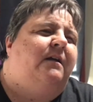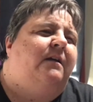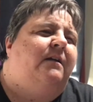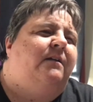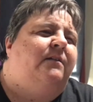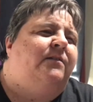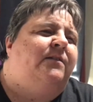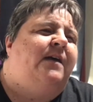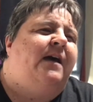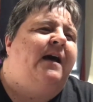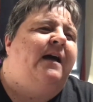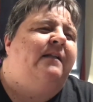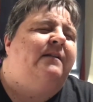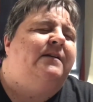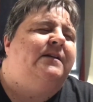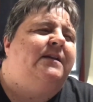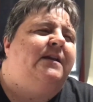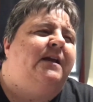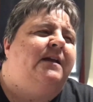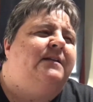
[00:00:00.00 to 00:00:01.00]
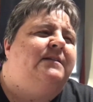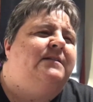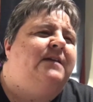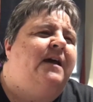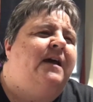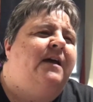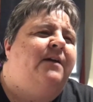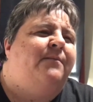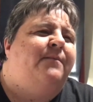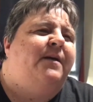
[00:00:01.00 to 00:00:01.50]
the holiday
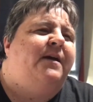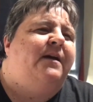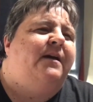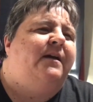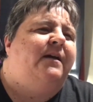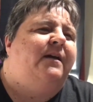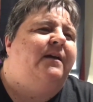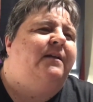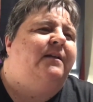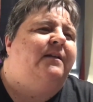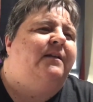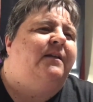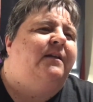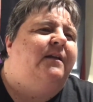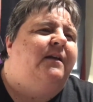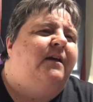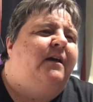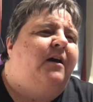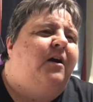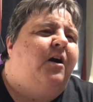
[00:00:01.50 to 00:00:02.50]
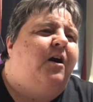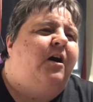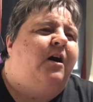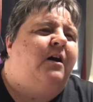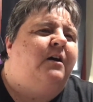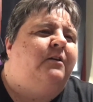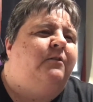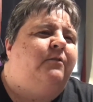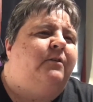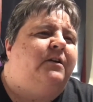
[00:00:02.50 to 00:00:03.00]
time at
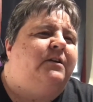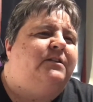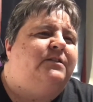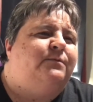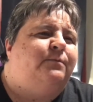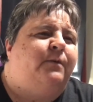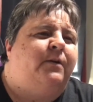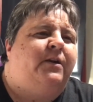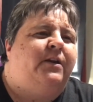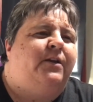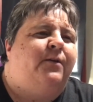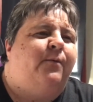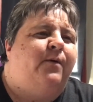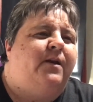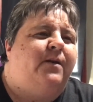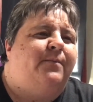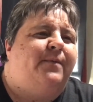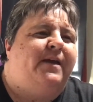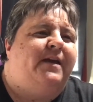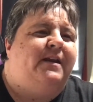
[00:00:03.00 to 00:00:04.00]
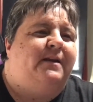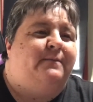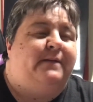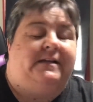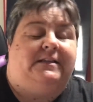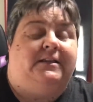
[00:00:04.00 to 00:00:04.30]
Hogwarts, where do you want to be? And I'm like, the